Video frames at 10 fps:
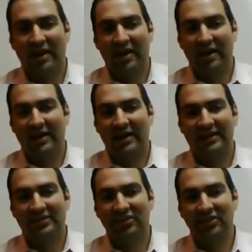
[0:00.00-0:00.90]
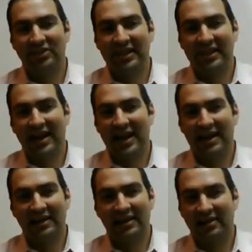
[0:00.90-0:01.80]
as soon as I got
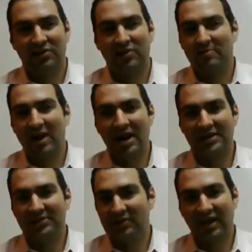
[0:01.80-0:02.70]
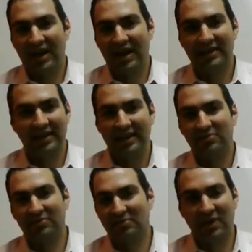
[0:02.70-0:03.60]
through a module, I did it
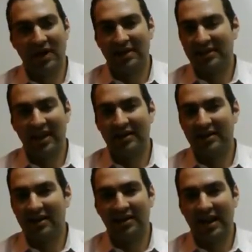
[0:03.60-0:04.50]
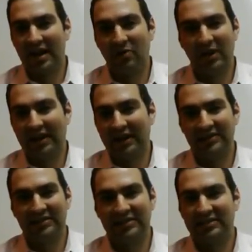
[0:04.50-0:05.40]
right then and that week, and just
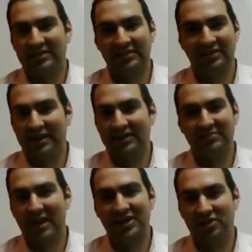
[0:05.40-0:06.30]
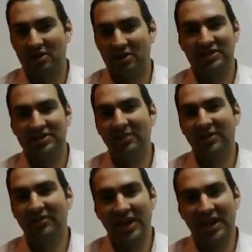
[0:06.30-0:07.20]
made sure it was done before
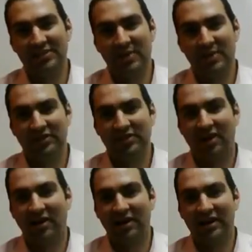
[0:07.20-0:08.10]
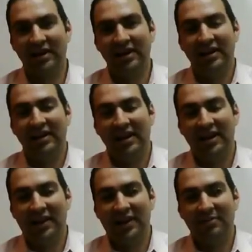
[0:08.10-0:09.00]
the next module started.
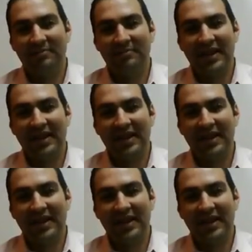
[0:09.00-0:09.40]
And